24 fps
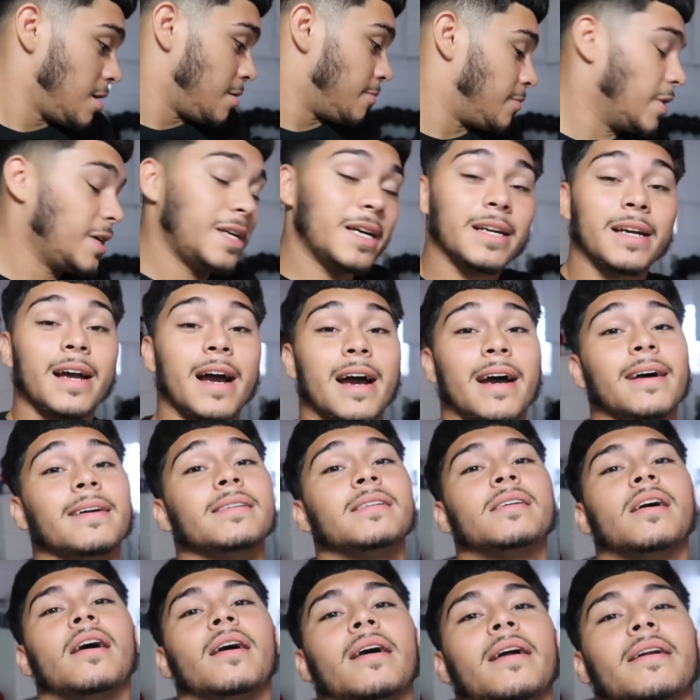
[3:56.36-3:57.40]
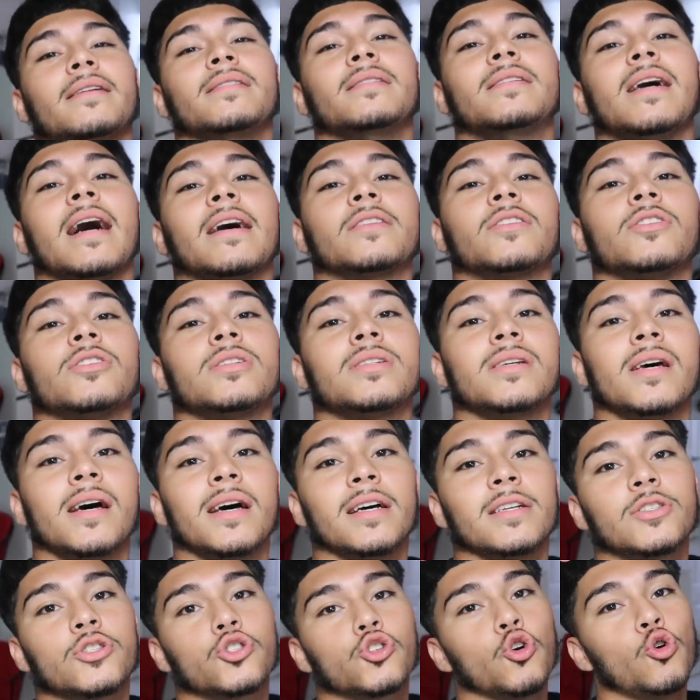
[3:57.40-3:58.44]
But yeah, guys, doctor
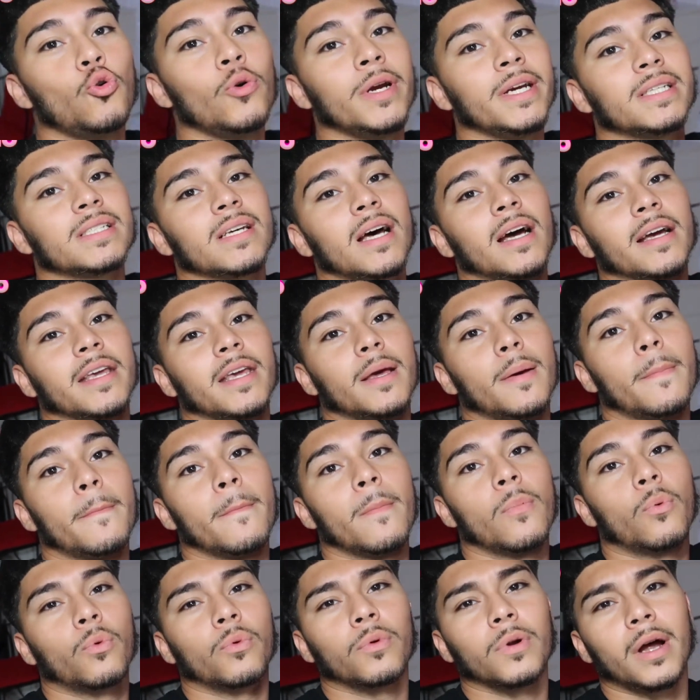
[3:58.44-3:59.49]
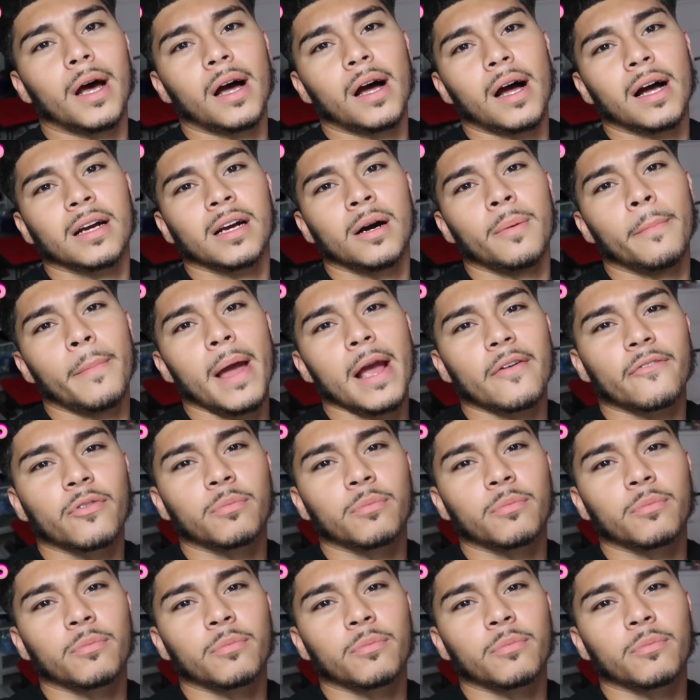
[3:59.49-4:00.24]
said two weeks. I get, I come back